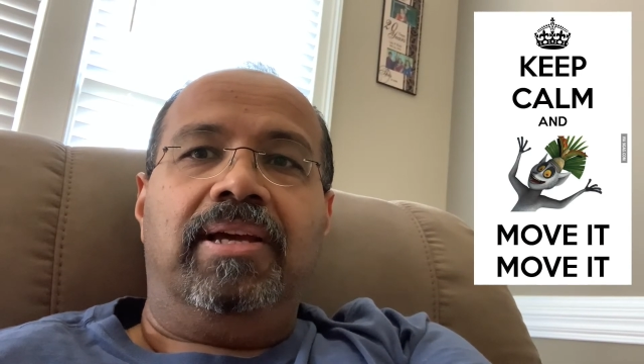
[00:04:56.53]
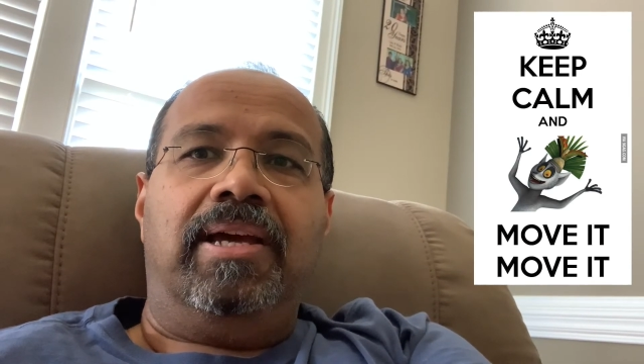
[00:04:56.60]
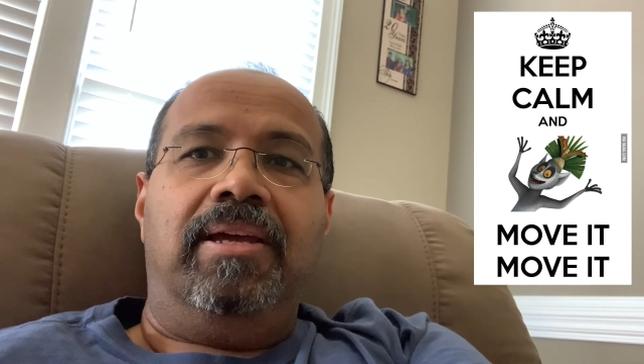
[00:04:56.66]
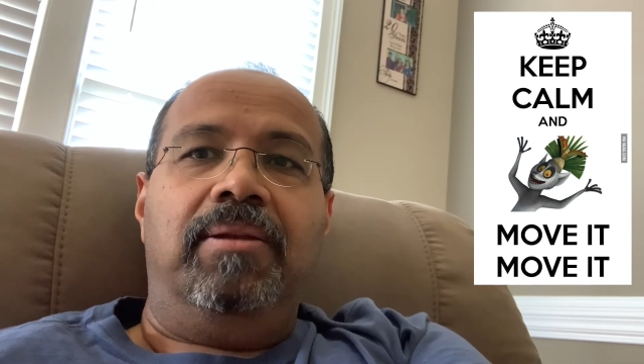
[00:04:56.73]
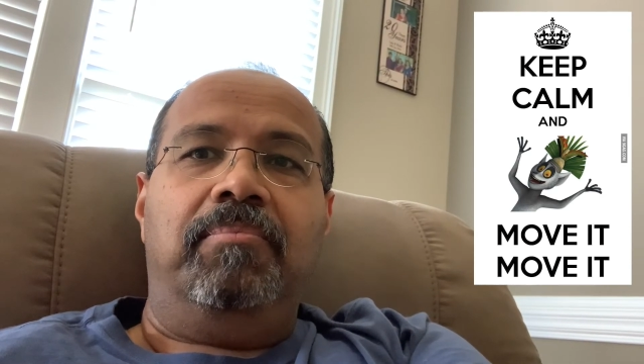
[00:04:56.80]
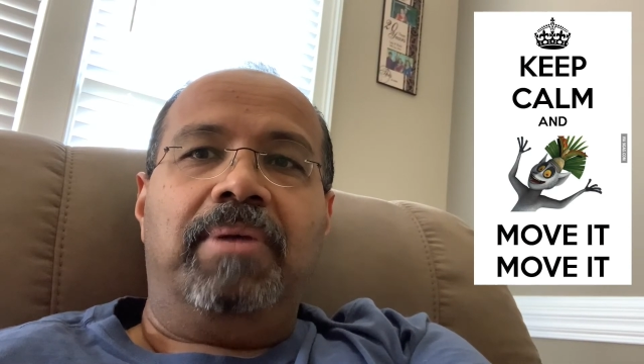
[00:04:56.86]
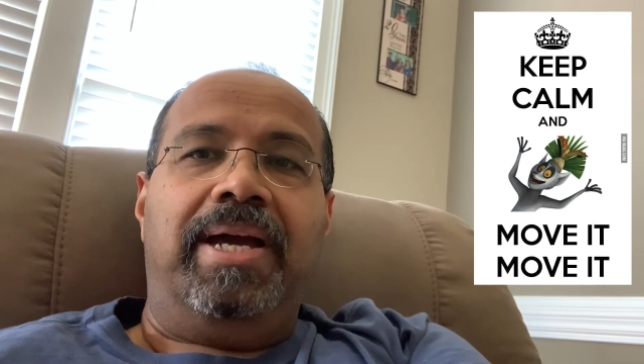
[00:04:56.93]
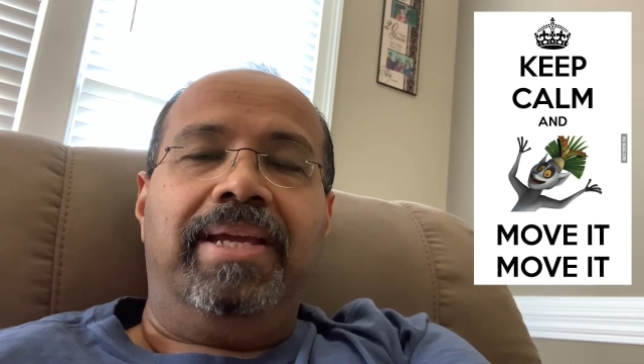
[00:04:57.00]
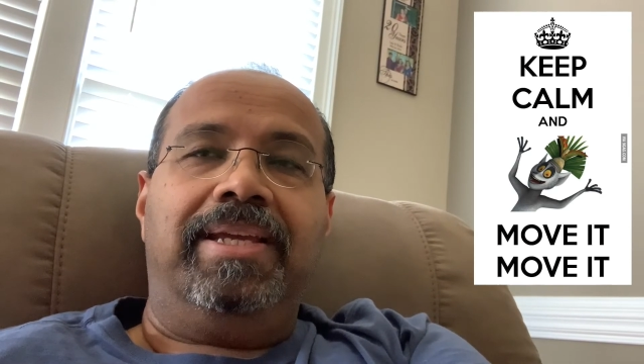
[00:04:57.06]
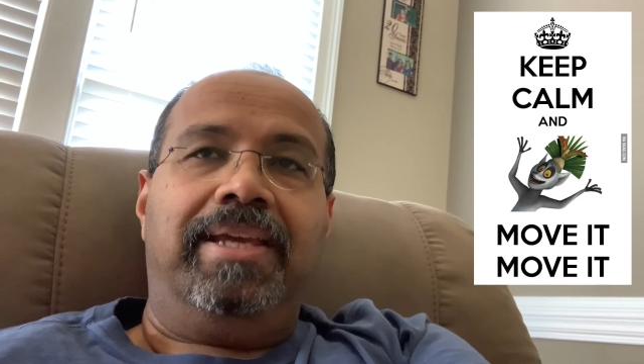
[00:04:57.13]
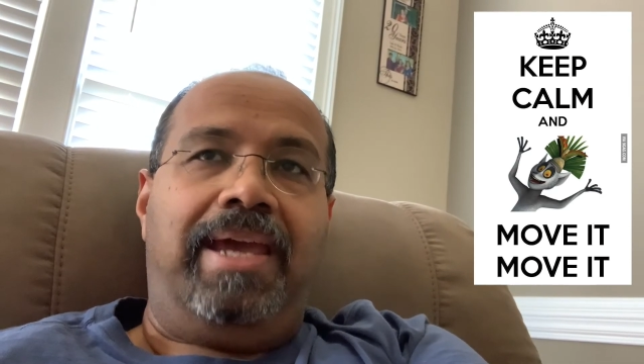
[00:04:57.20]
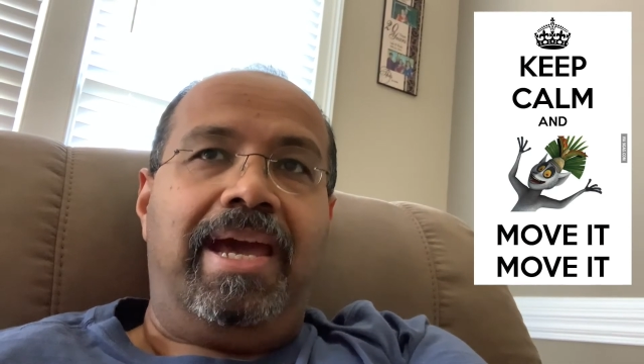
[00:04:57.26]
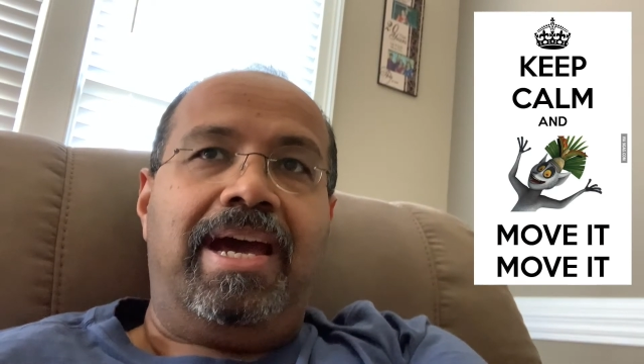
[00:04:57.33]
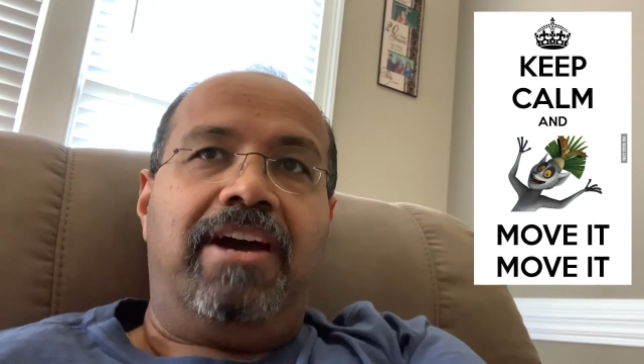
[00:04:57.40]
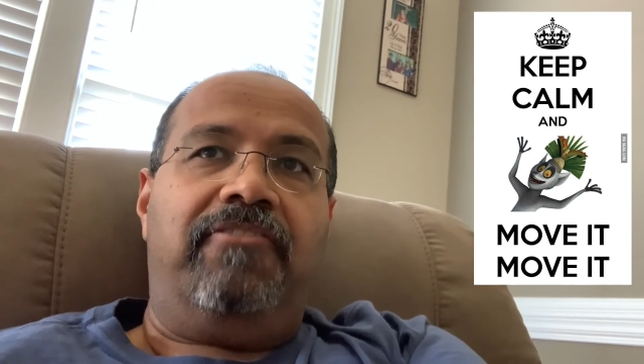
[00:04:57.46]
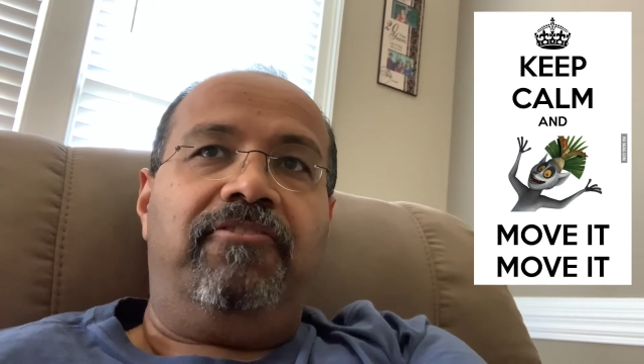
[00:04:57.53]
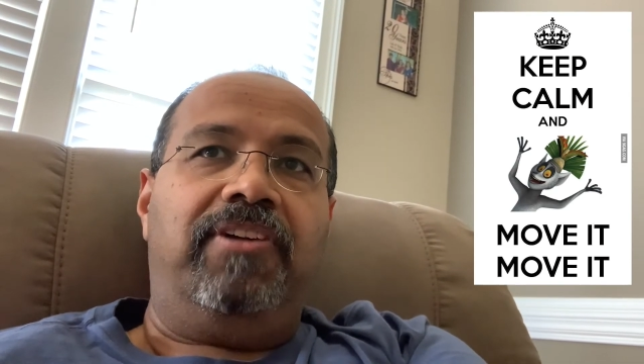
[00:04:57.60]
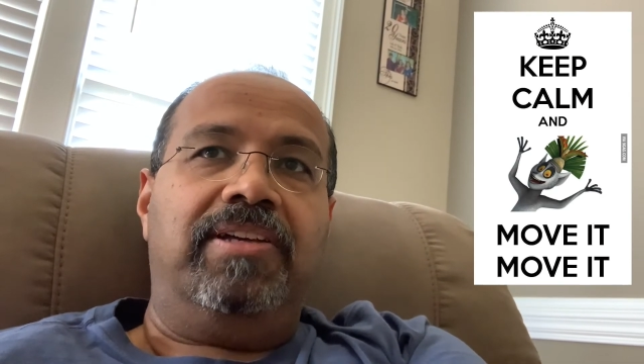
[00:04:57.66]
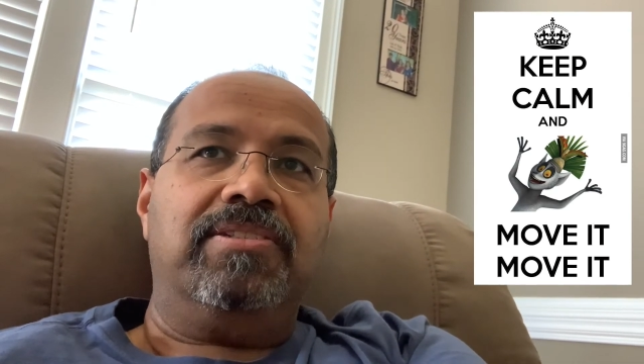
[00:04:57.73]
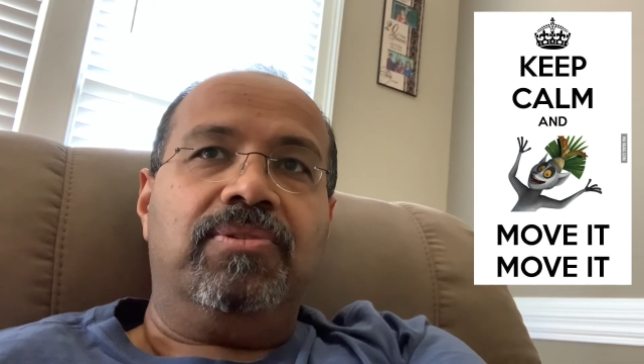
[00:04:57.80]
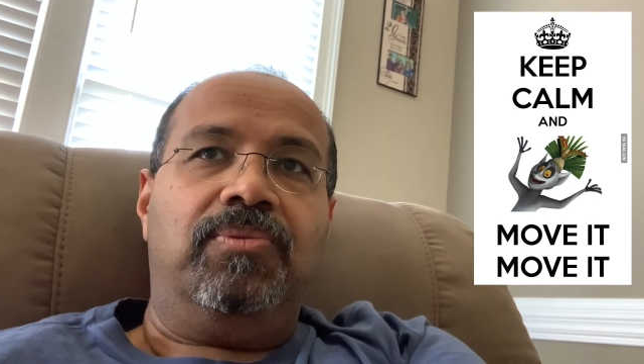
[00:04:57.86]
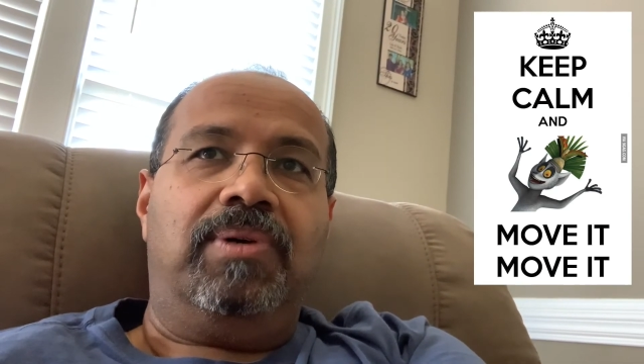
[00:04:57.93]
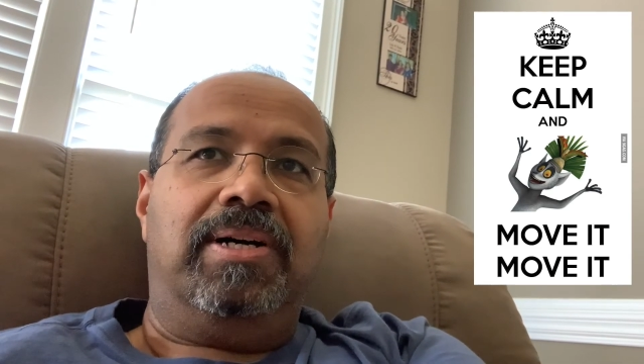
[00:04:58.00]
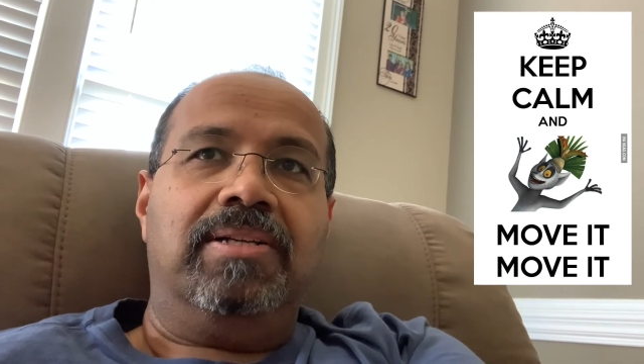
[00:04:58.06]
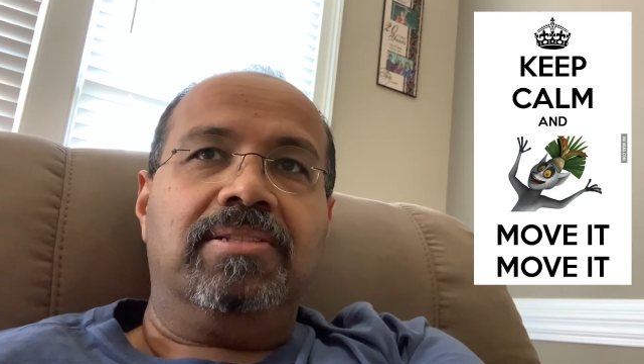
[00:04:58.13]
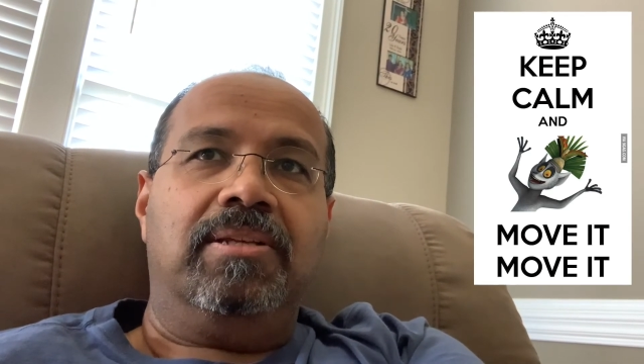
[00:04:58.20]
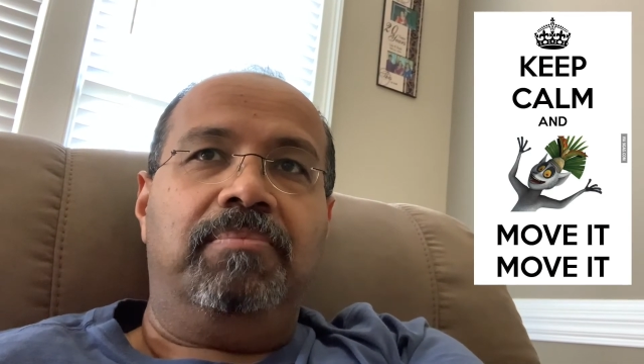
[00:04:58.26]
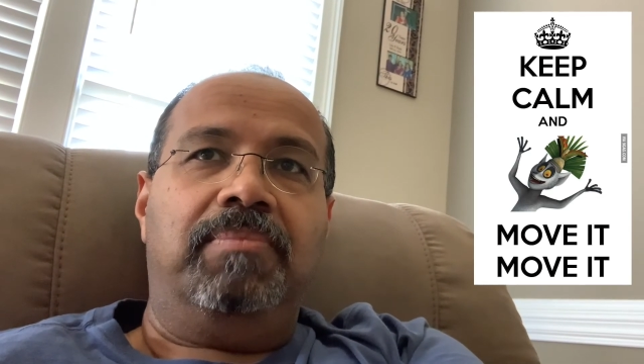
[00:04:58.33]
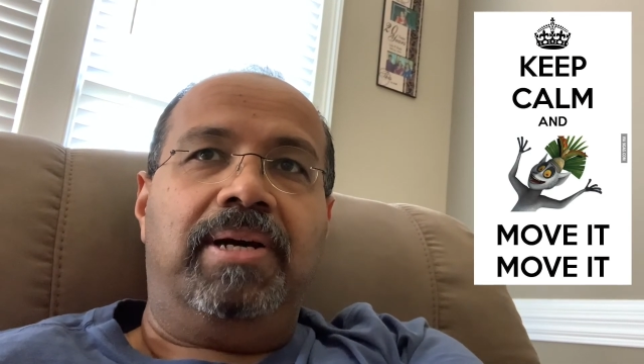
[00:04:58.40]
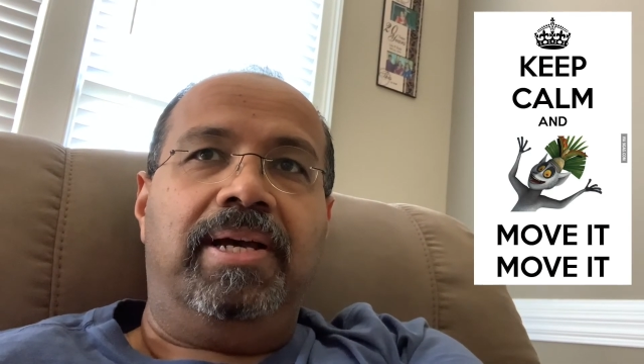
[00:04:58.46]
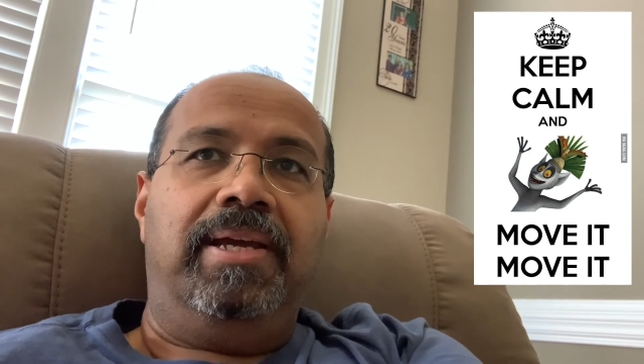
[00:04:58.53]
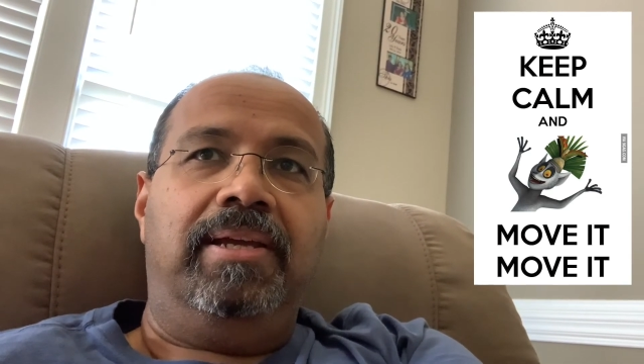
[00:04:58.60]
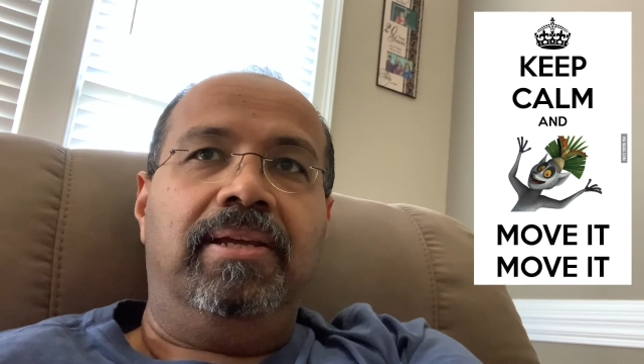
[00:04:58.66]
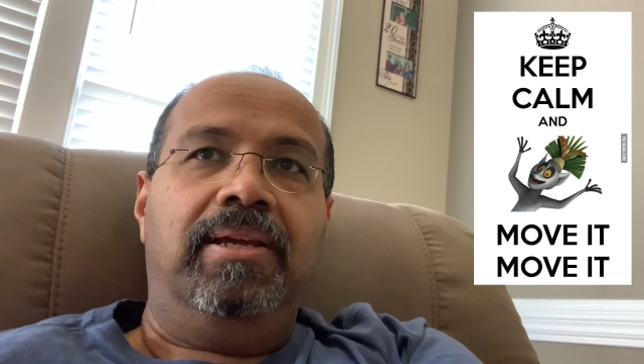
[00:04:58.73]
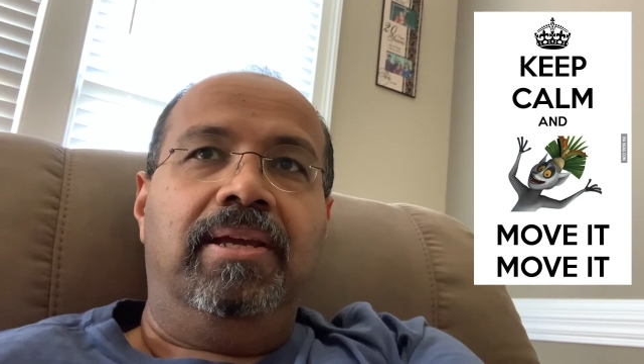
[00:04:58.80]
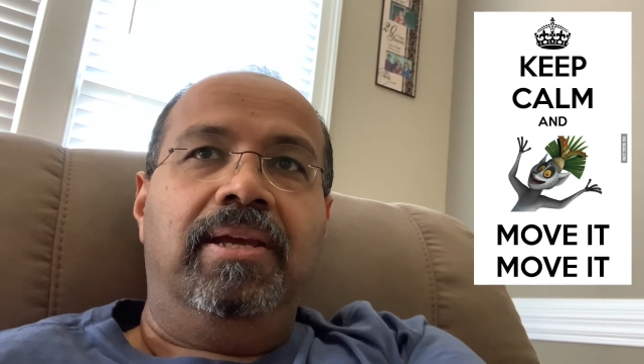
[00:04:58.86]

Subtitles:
in my calf as it was in my